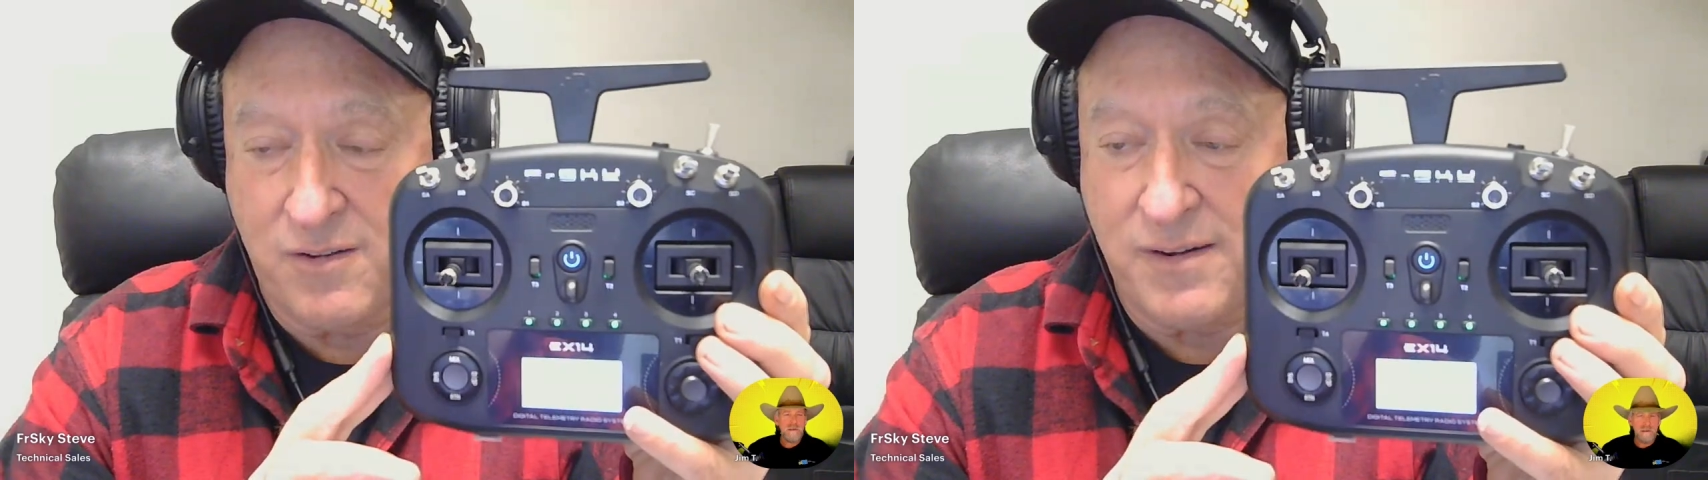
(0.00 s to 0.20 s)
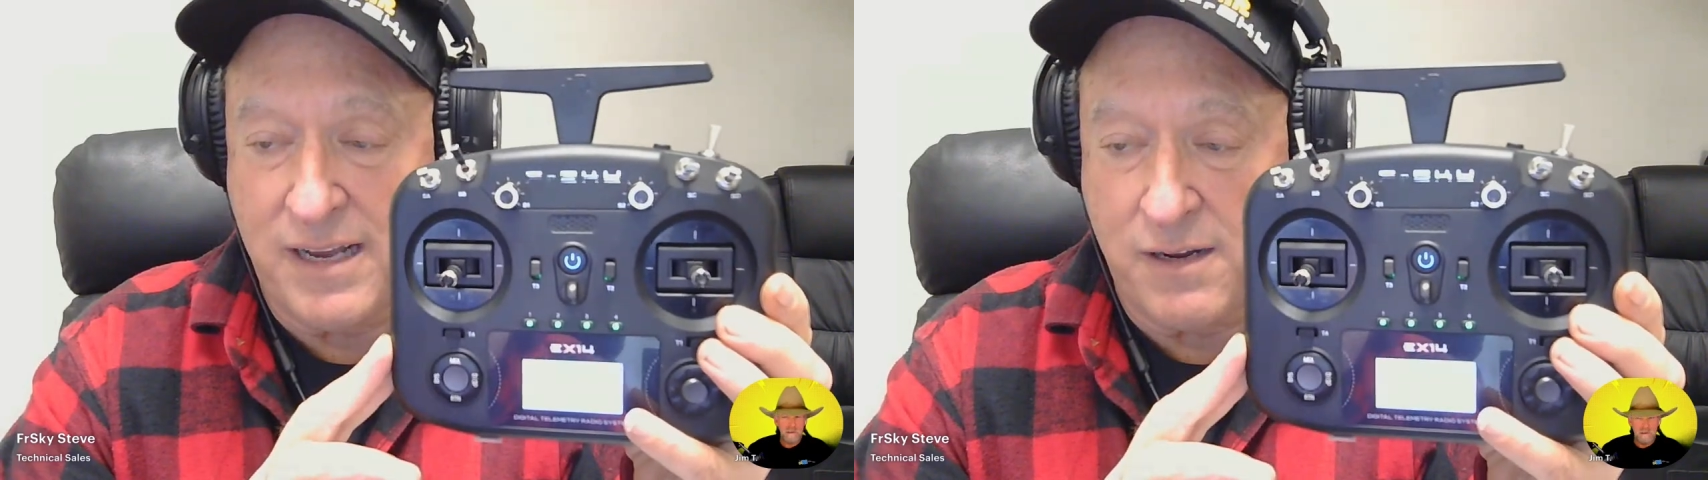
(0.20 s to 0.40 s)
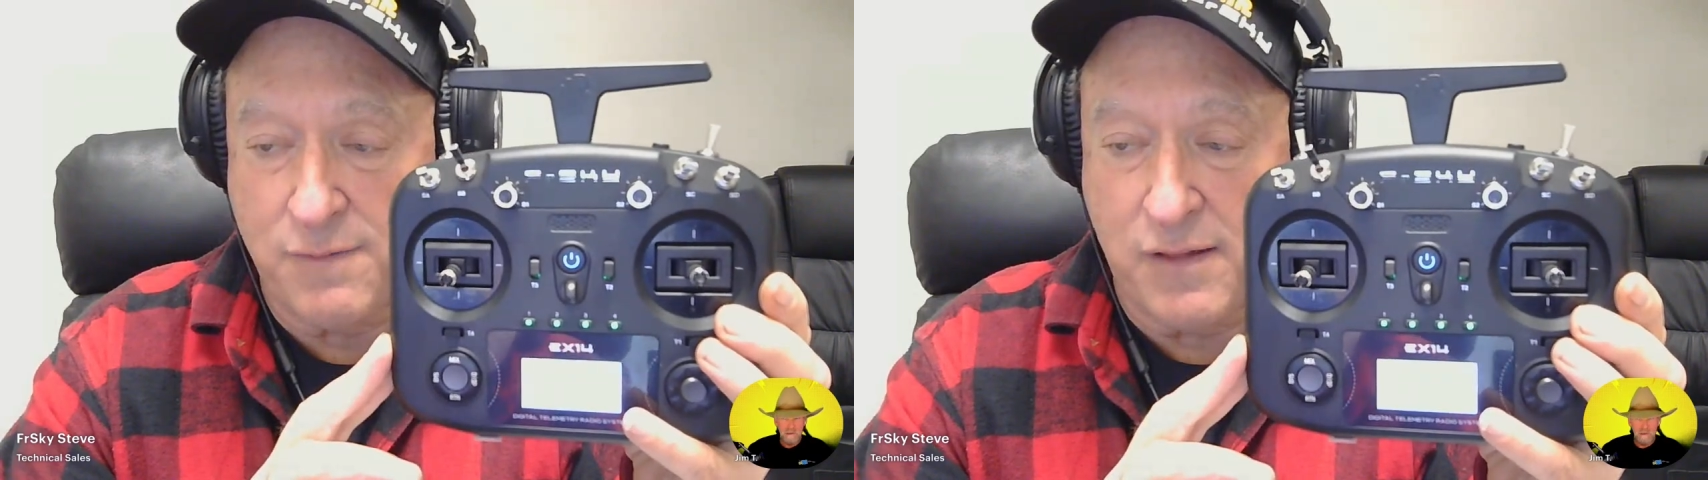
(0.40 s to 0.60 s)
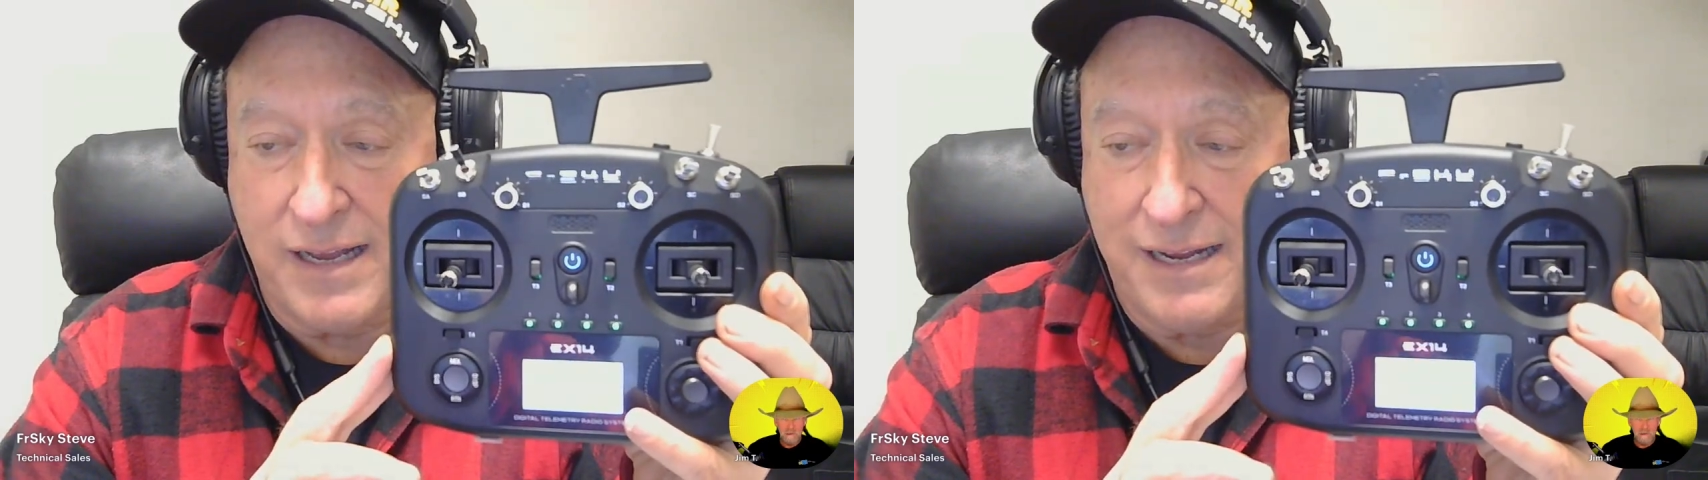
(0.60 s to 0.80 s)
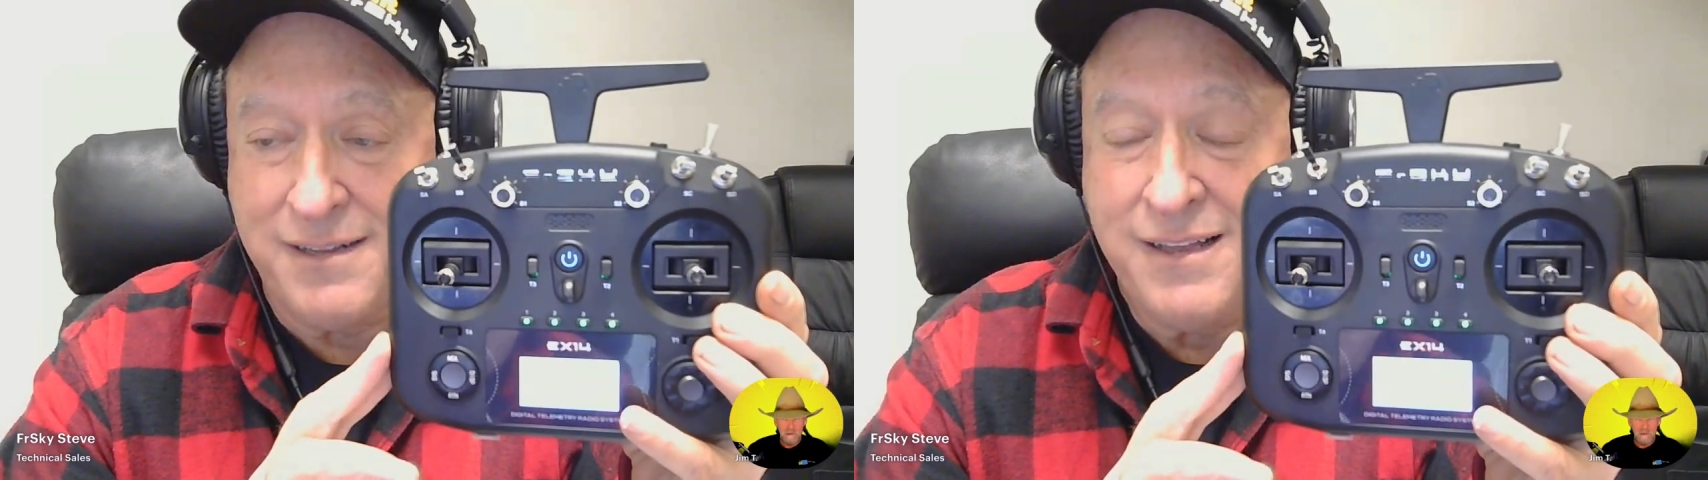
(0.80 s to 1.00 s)
learn how to
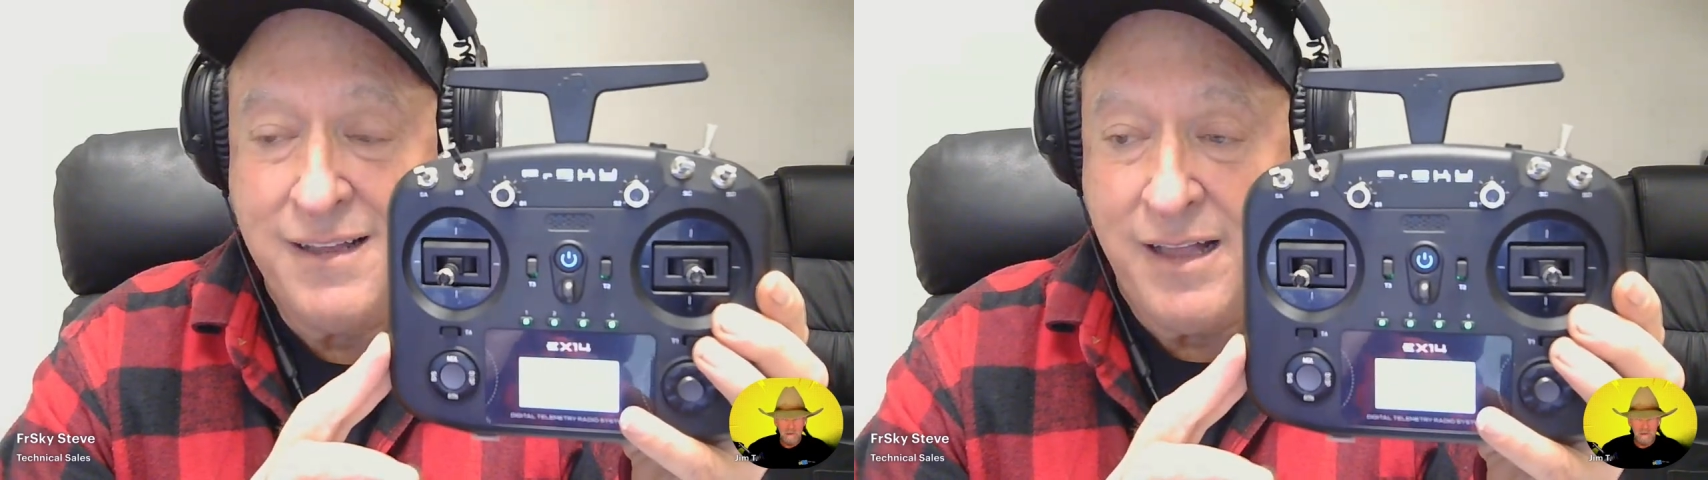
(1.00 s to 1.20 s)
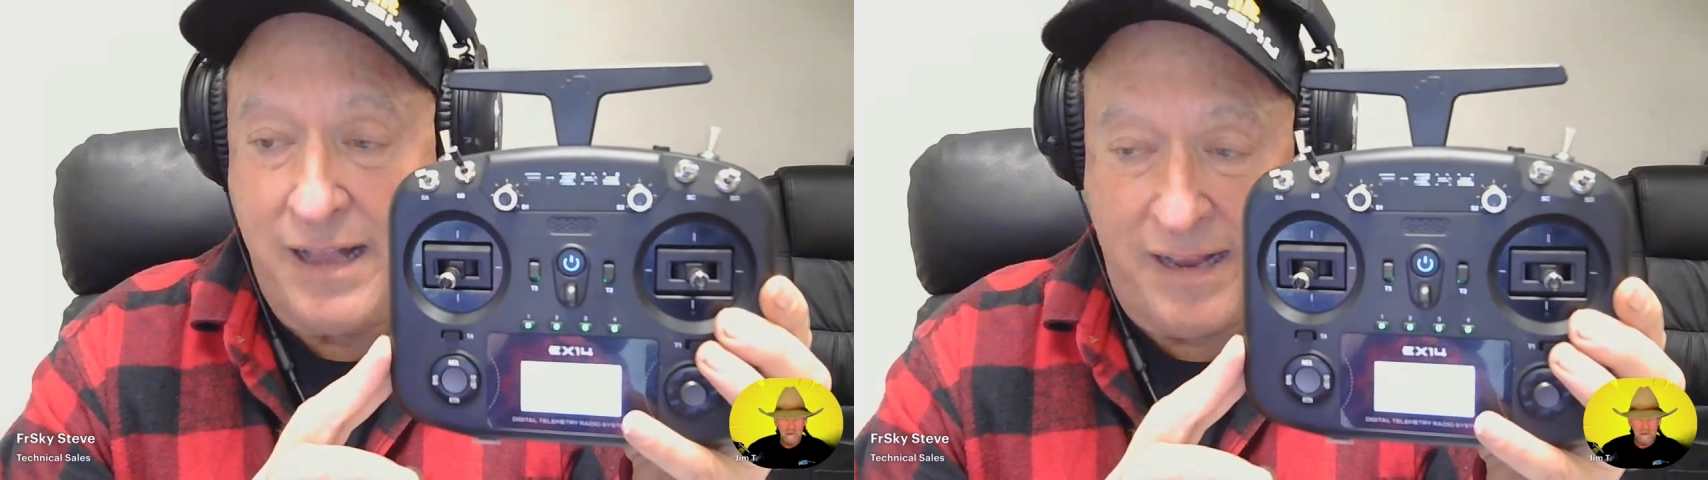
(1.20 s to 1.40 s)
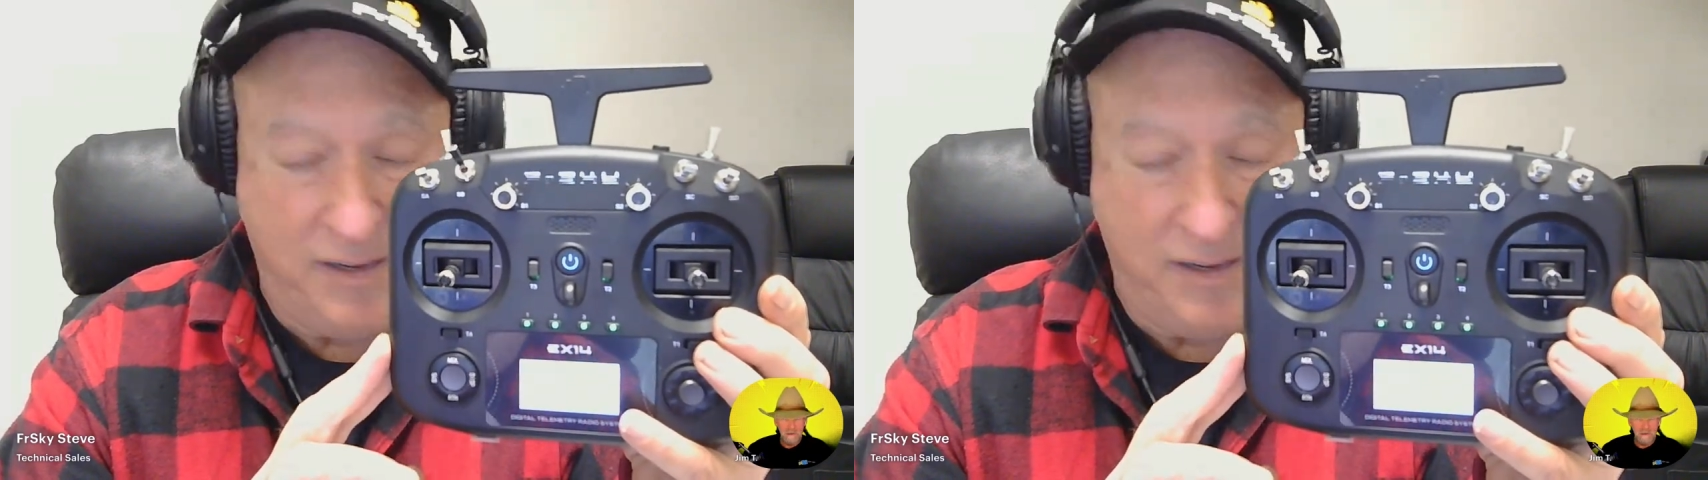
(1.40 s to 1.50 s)
fly and